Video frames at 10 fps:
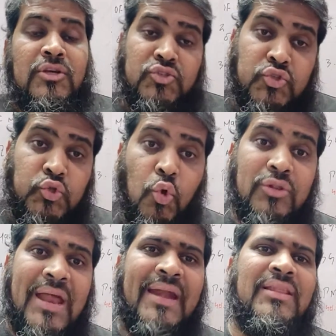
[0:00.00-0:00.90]
so
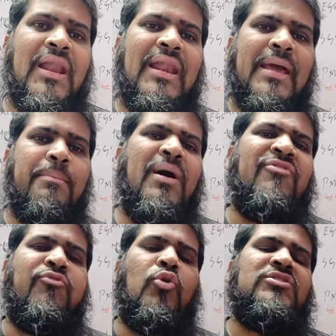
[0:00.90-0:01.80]
that the labor
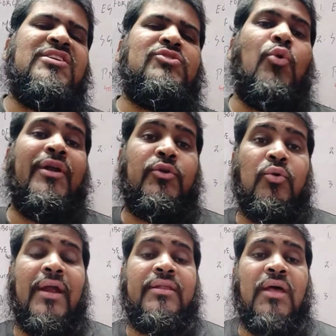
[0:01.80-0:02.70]
force is going
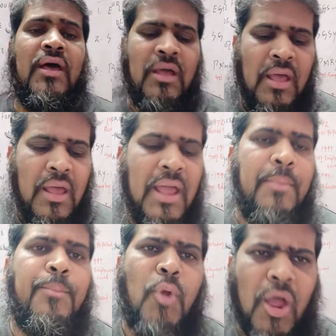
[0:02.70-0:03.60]
to get the
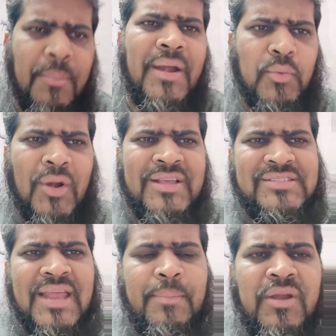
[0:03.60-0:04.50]
employment. What
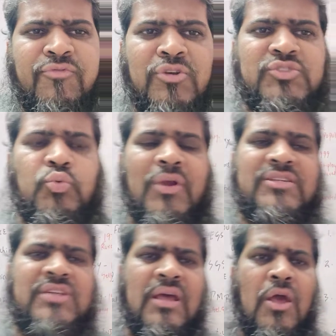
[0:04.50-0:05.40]
is labor force,
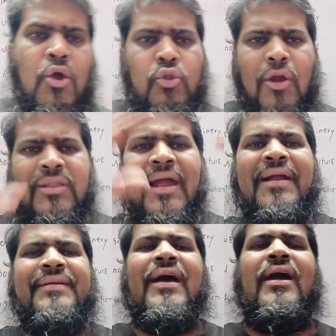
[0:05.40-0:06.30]
students? Not
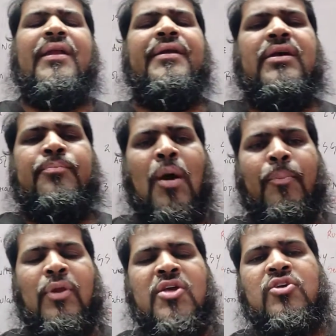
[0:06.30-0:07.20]
the entire Indian
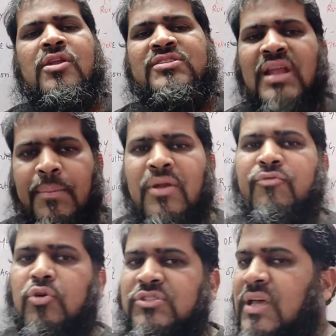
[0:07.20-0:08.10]
population is labor
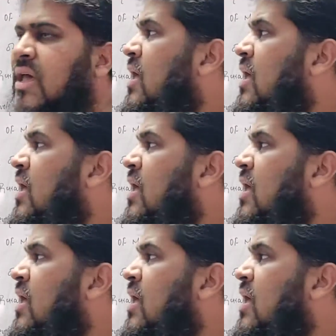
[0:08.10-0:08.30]
force.